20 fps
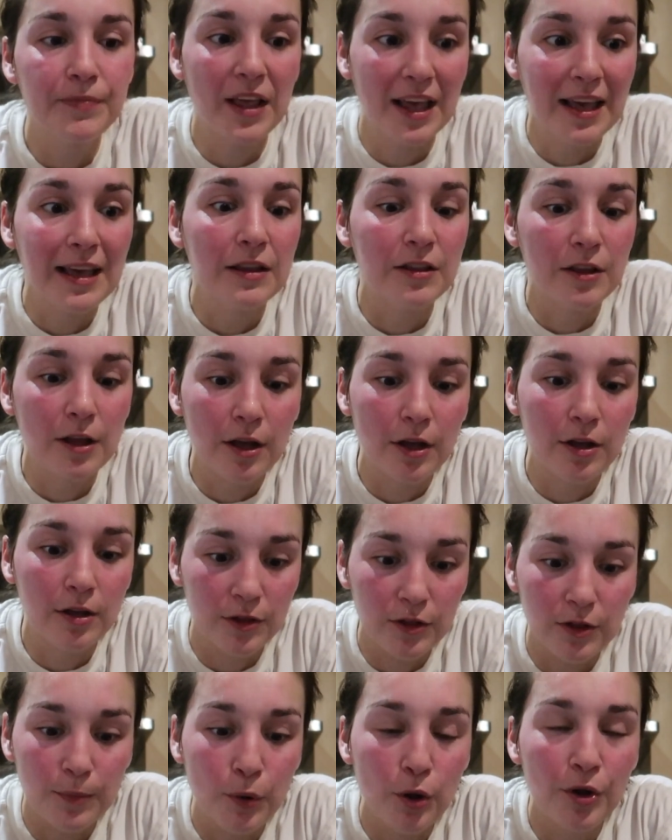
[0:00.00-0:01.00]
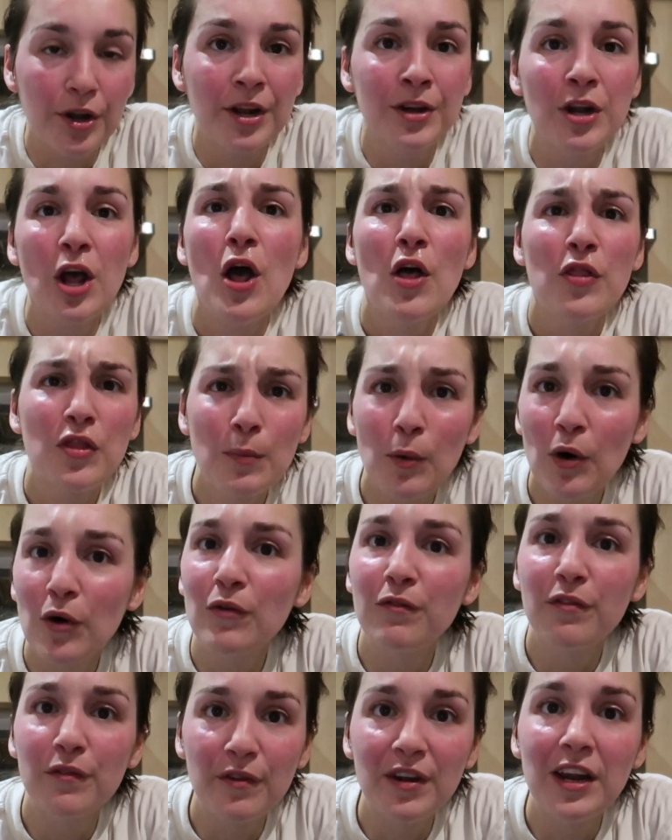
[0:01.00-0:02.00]
eating the pudding, the
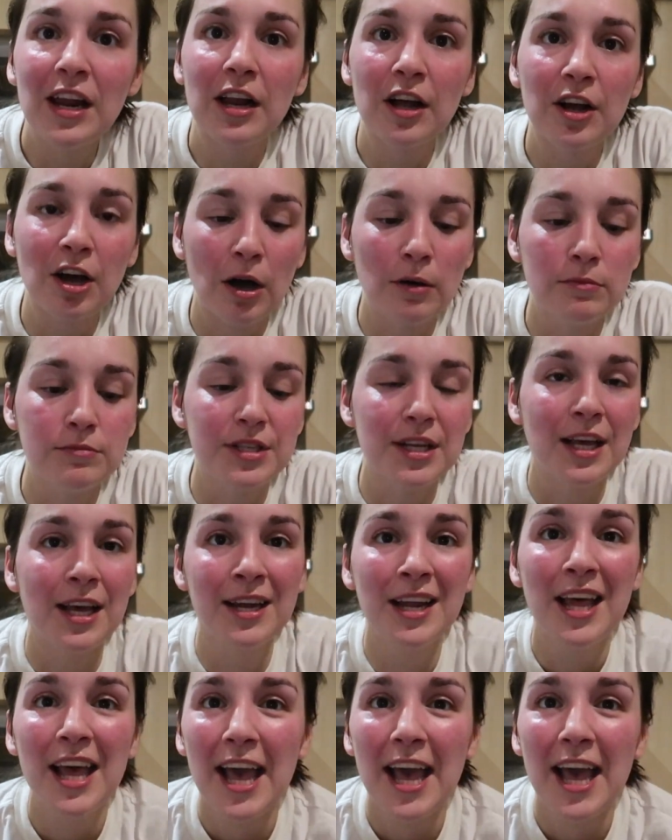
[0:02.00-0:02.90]
more of the vanilla comes in.